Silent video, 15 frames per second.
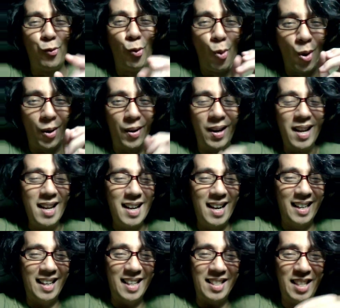war
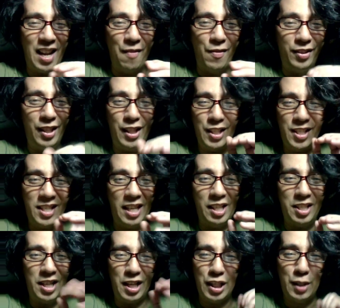against everything
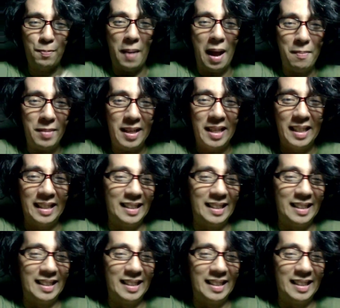salesy and spammy.